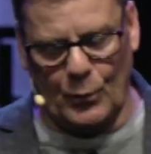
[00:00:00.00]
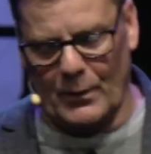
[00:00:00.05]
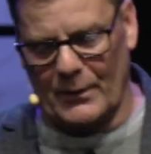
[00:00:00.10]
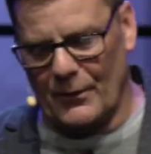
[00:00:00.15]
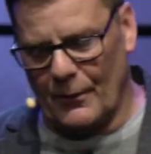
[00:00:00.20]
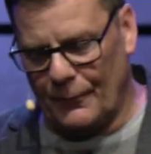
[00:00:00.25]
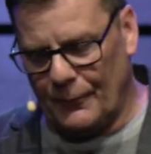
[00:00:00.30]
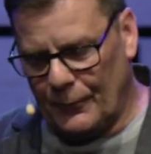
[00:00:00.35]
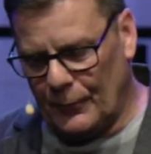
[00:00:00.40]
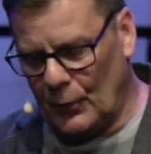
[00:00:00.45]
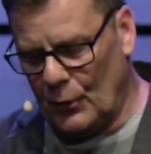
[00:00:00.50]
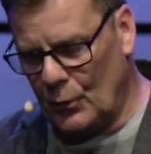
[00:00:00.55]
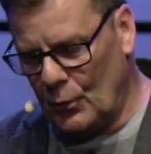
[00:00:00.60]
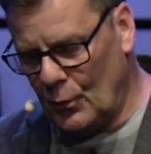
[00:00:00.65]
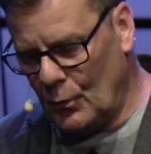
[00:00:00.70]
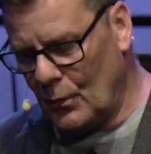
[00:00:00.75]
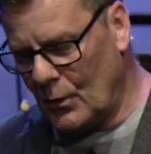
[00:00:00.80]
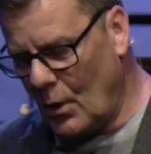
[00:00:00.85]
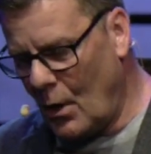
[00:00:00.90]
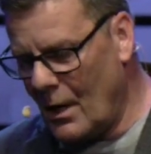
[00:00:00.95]
and the
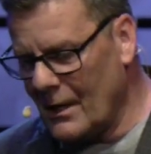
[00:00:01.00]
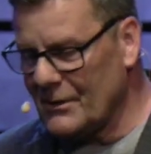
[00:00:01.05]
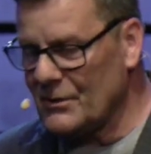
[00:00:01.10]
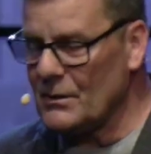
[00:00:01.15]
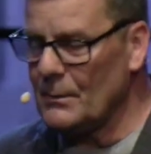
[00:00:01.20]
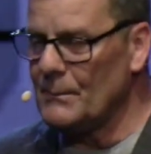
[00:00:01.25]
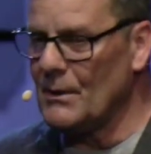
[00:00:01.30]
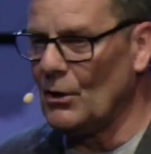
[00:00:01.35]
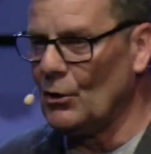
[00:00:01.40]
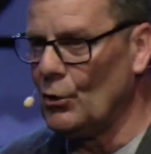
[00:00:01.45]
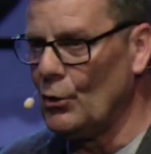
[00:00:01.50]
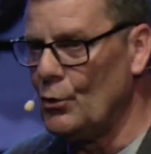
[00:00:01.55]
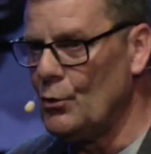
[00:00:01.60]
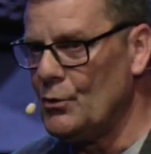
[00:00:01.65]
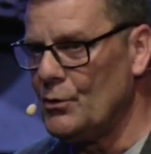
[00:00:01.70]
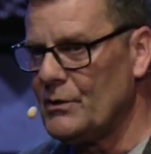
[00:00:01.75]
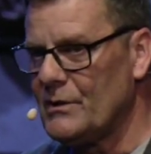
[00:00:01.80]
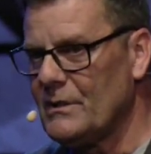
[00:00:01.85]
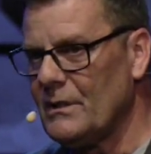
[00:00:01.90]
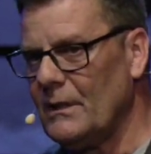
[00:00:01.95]
flu caused him to
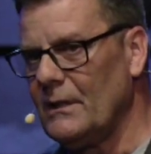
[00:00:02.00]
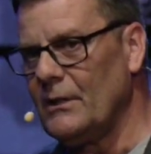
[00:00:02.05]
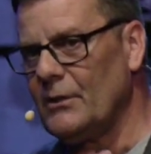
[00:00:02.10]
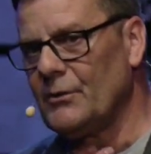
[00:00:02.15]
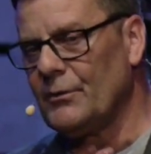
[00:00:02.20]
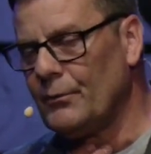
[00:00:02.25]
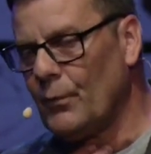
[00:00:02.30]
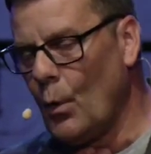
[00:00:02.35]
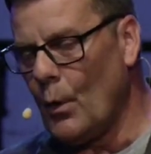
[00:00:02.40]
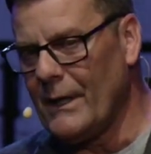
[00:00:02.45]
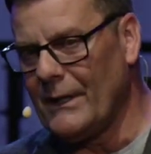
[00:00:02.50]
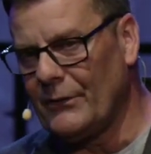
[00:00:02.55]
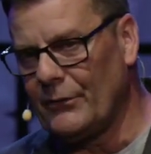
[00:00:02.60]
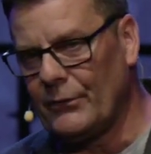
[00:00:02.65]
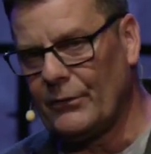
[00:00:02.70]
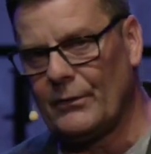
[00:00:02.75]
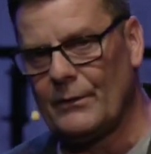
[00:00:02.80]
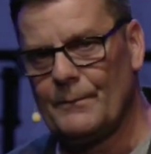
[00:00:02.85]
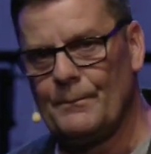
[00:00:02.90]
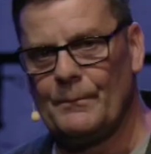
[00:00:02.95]
lose his
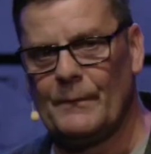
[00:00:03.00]
voice,